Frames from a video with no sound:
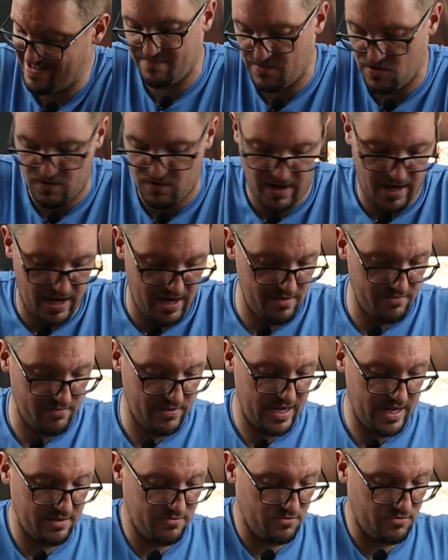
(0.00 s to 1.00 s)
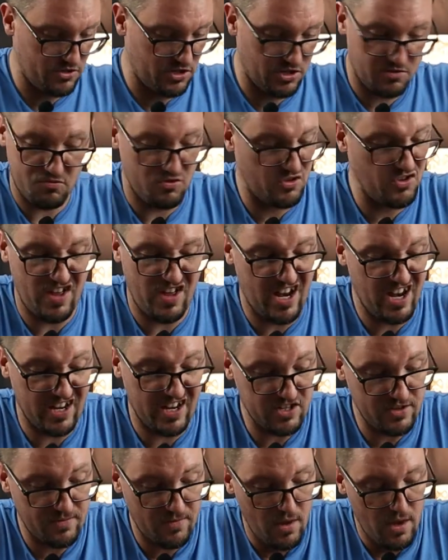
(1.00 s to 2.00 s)
okay, that we'll do that
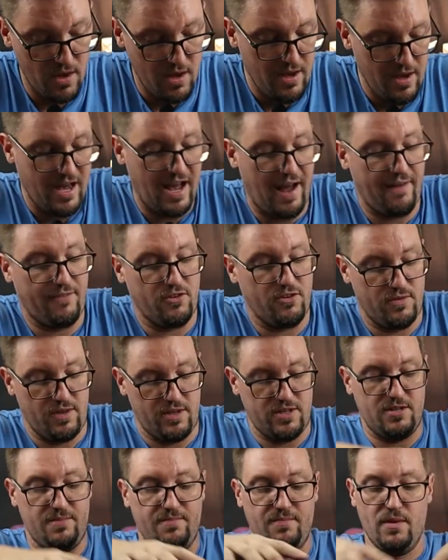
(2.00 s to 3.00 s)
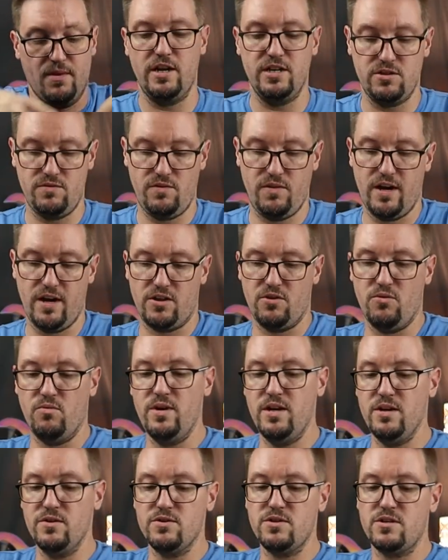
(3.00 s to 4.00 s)
next after this. Okay, so we've got the
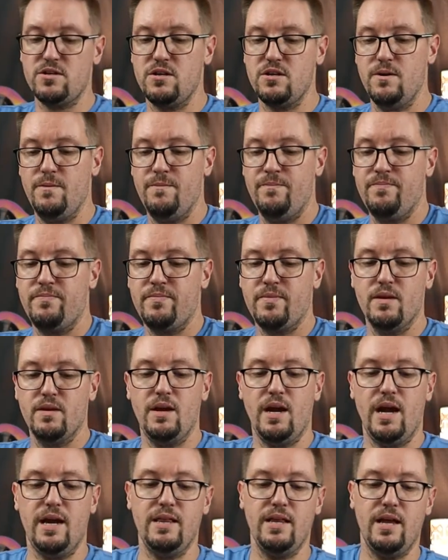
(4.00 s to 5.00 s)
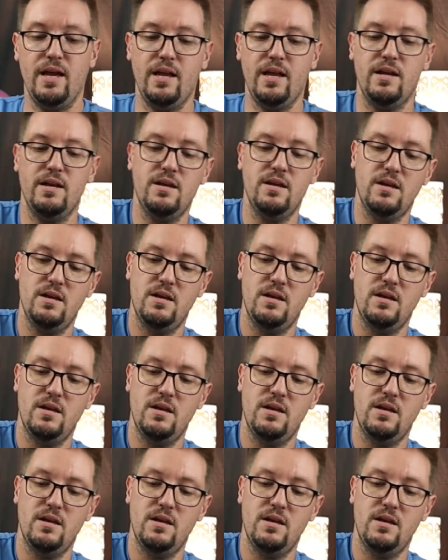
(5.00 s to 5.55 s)
wheels, and then